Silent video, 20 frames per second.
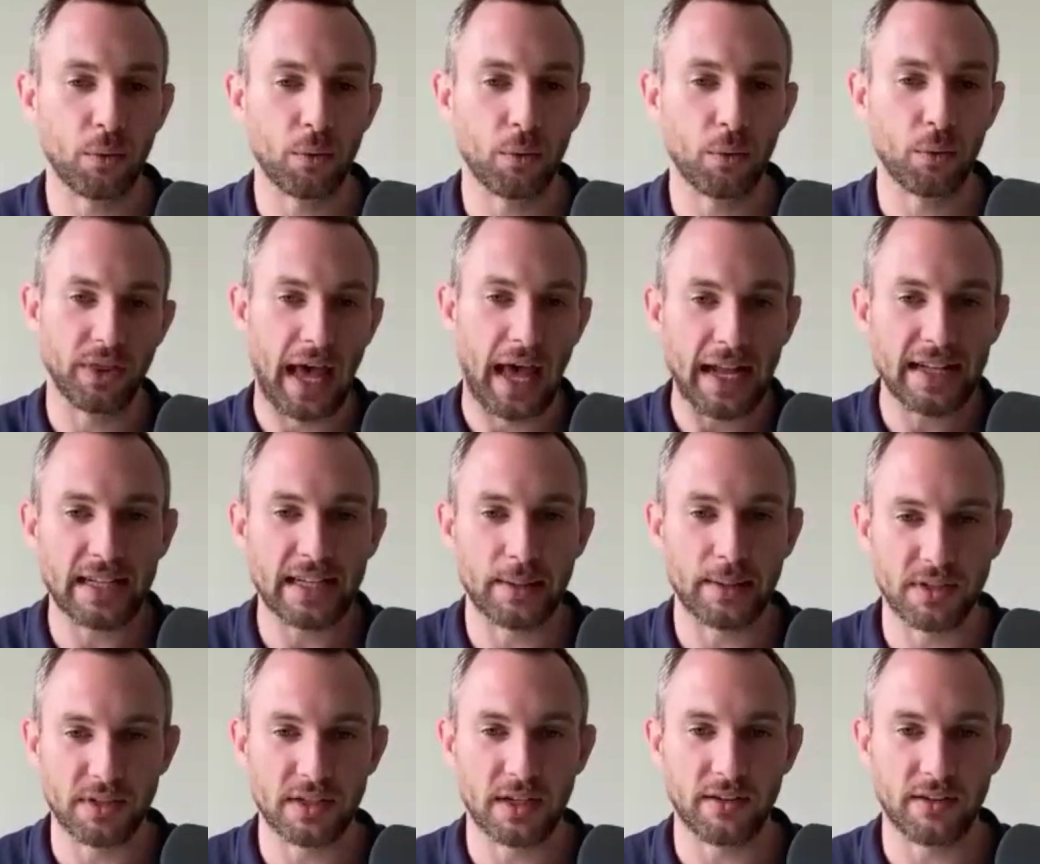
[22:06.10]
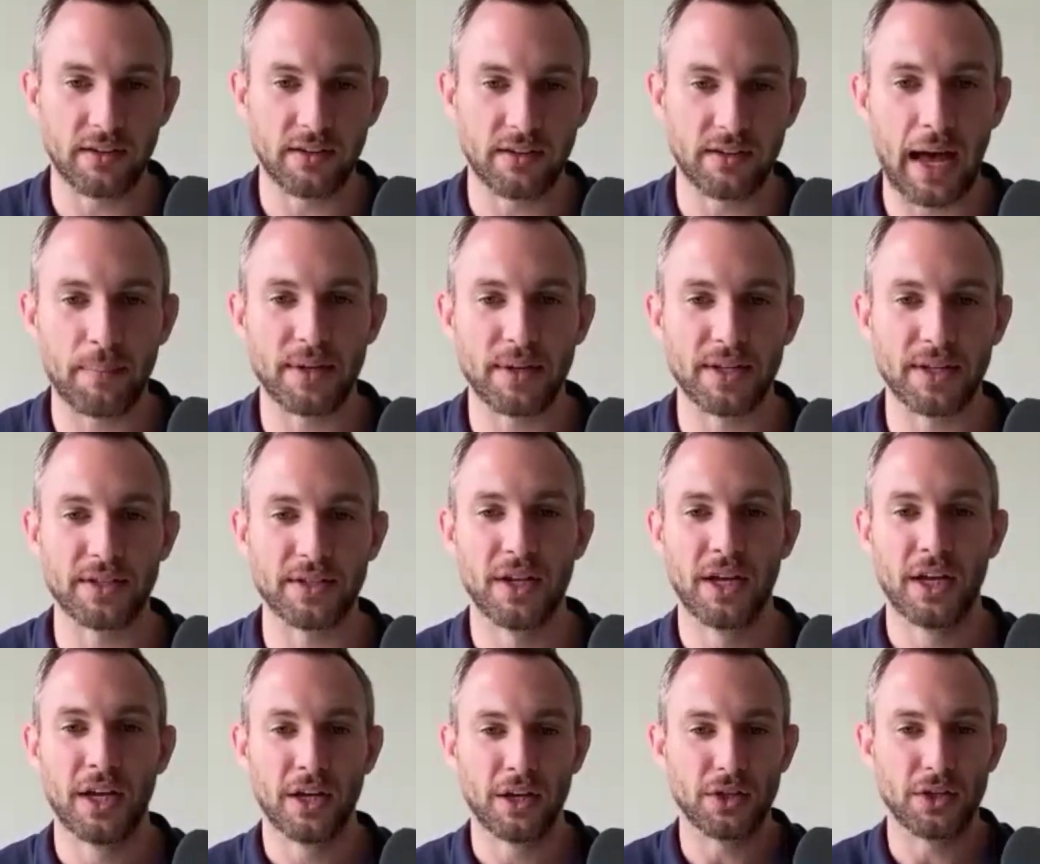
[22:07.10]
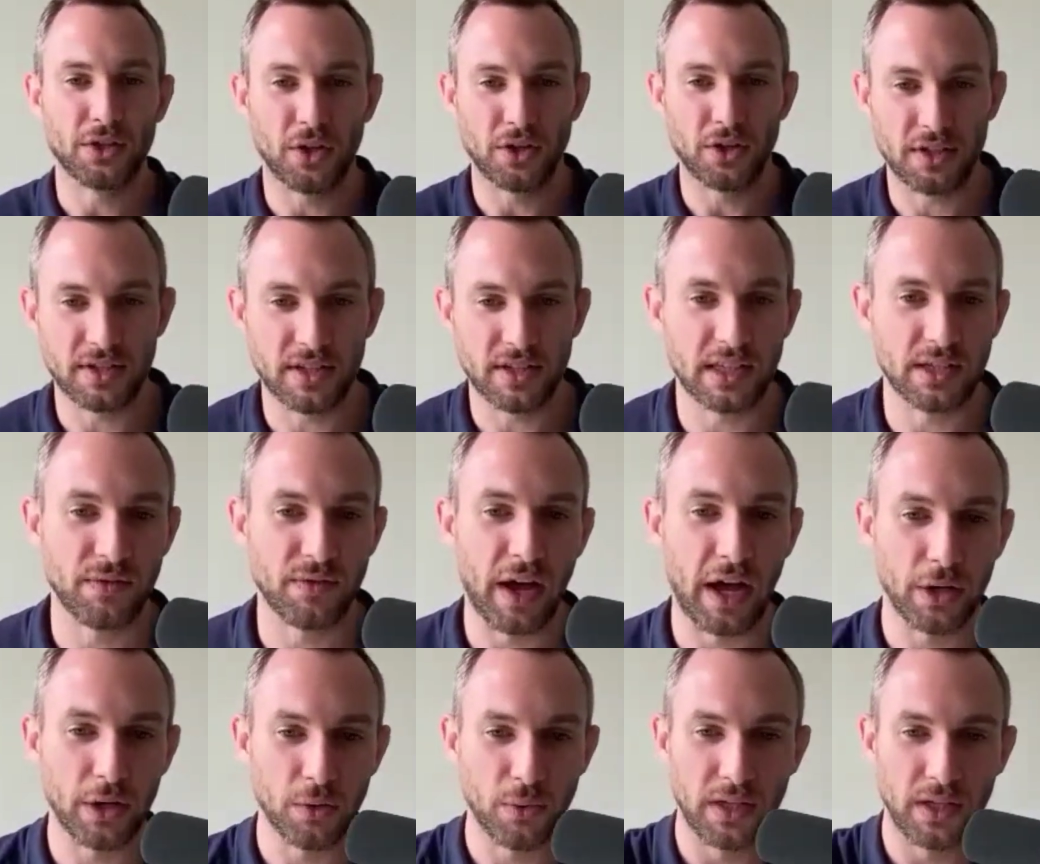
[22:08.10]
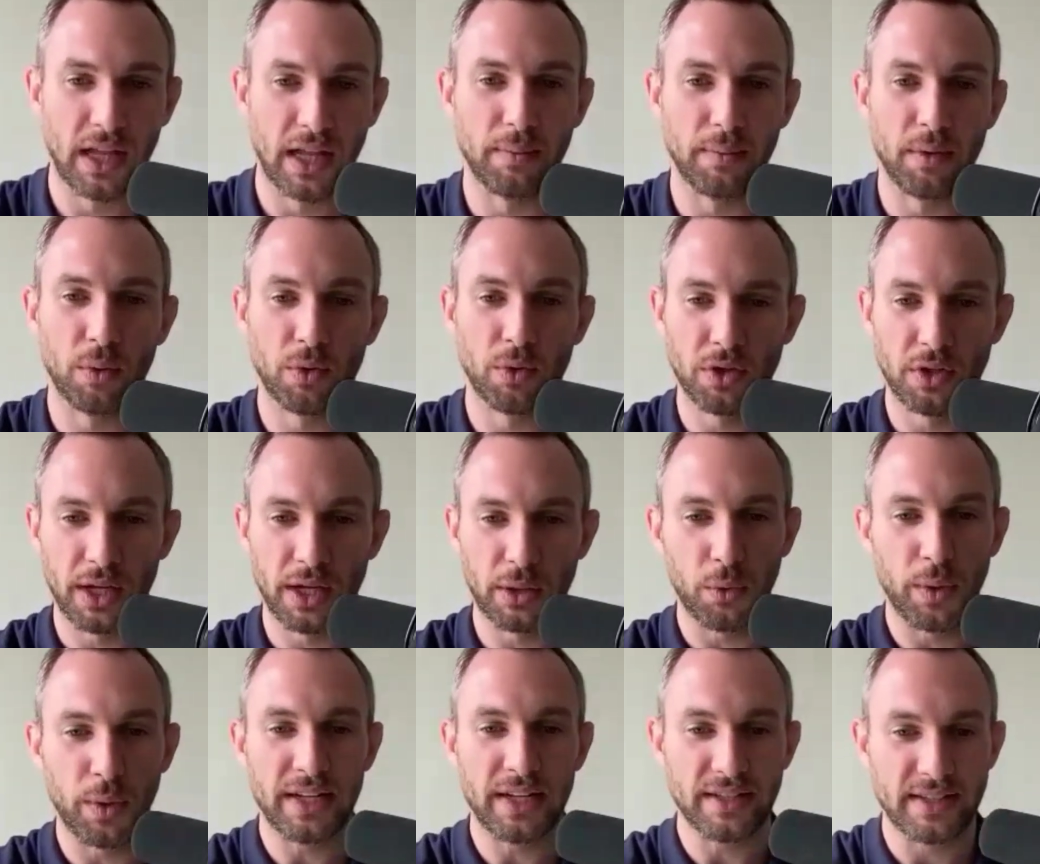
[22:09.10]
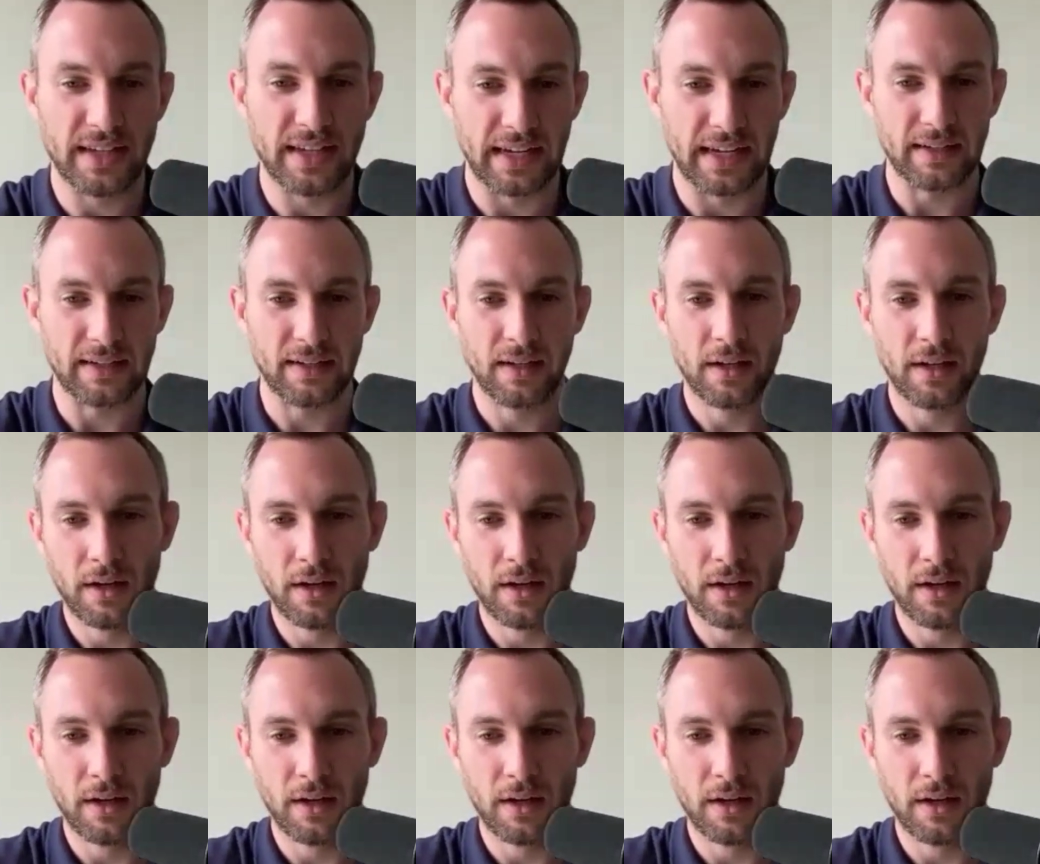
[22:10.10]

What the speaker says: when that type of stuff happens, you start to see this value realignment where you're like, wait a second,